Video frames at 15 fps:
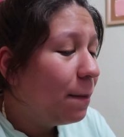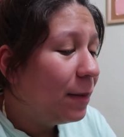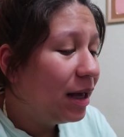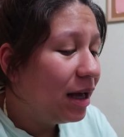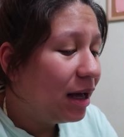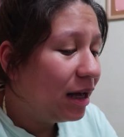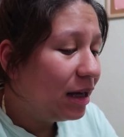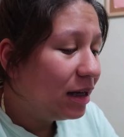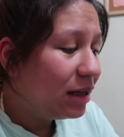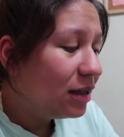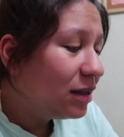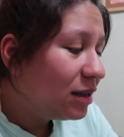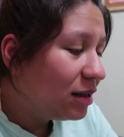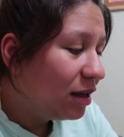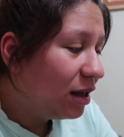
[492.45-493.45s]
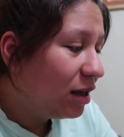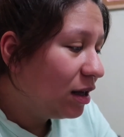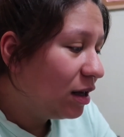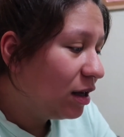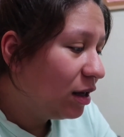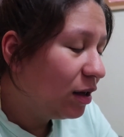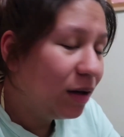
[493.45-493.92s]
because
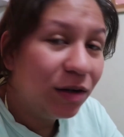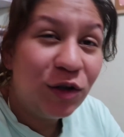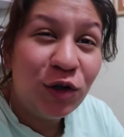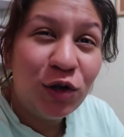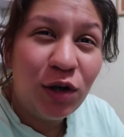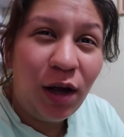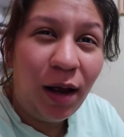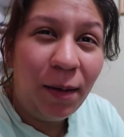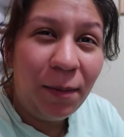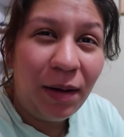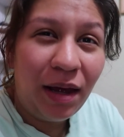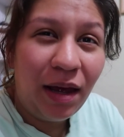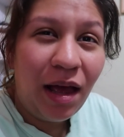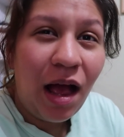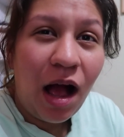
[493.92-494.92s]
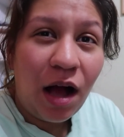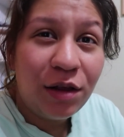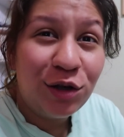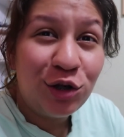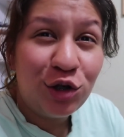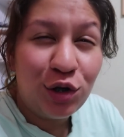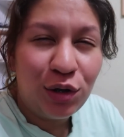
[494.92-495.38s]
you guys are joining me
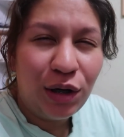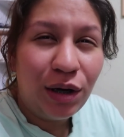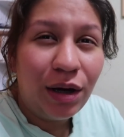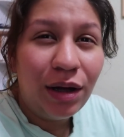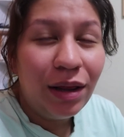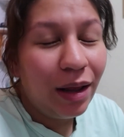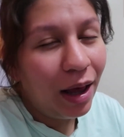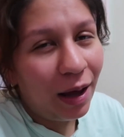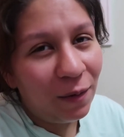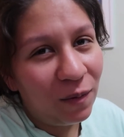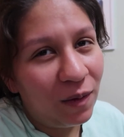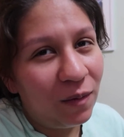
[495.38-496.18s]
on this journey called life.